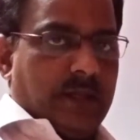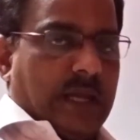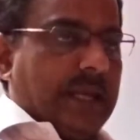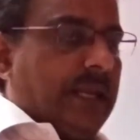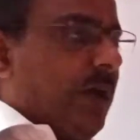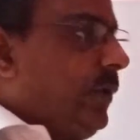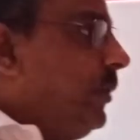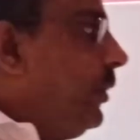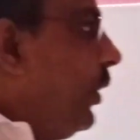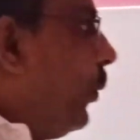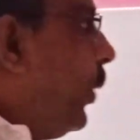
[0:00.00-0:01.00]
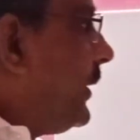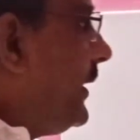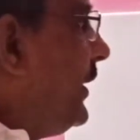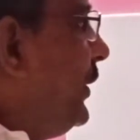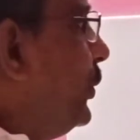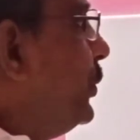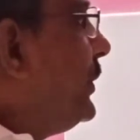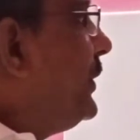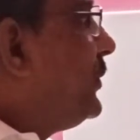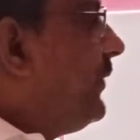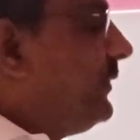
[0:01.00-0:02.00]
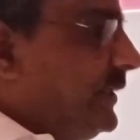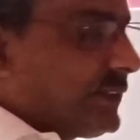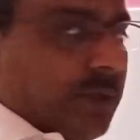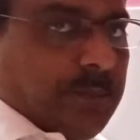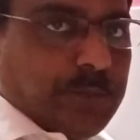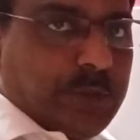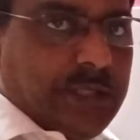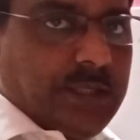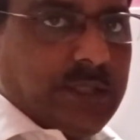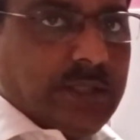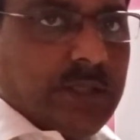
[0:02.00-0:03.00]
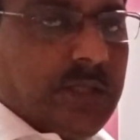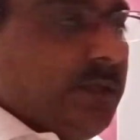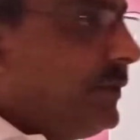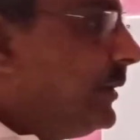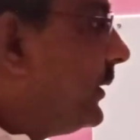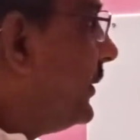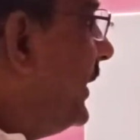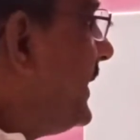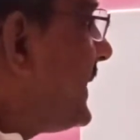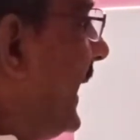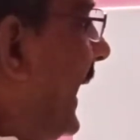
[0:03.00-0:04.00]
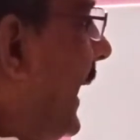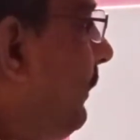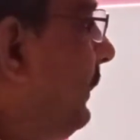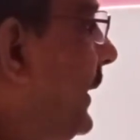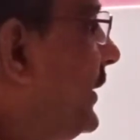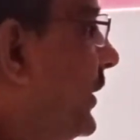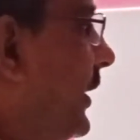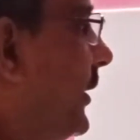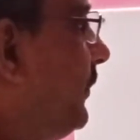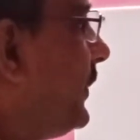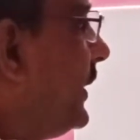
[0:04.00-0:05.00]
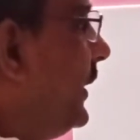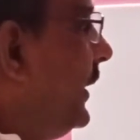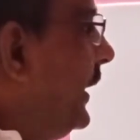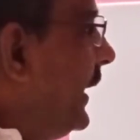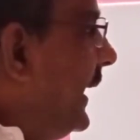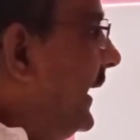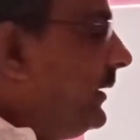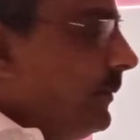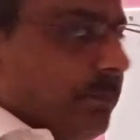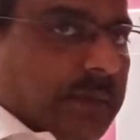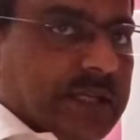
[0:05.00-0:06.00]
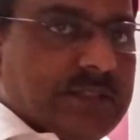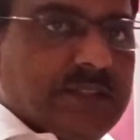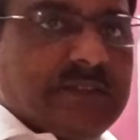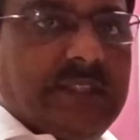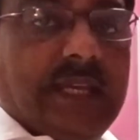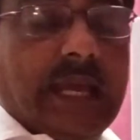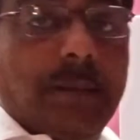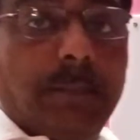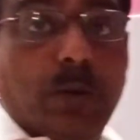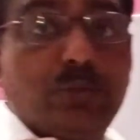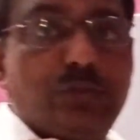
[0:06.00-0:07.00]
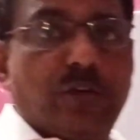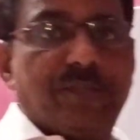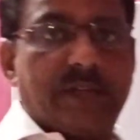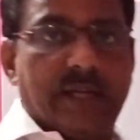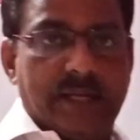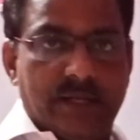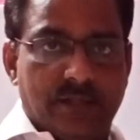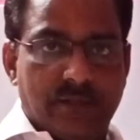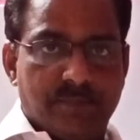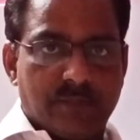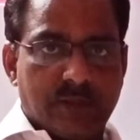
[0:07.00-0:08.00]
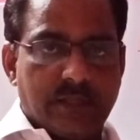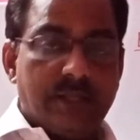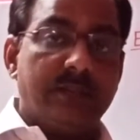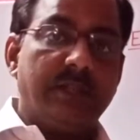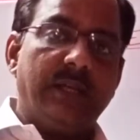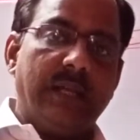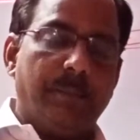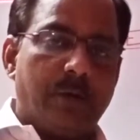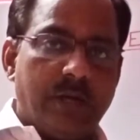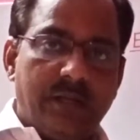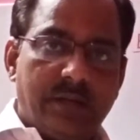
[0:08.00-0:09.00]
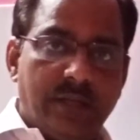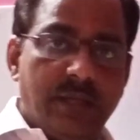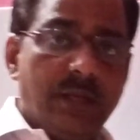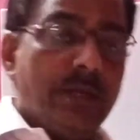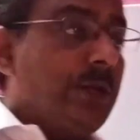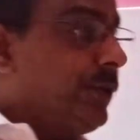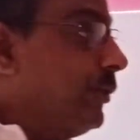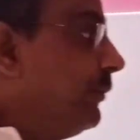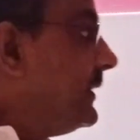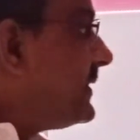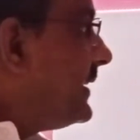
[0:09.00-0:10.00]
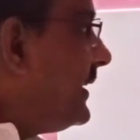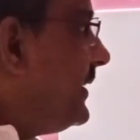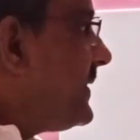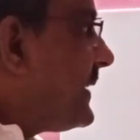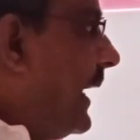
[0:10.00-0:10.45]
And now what are the uses of this component here? This ammeter, it measures the amount of current. In the laboratory you will see this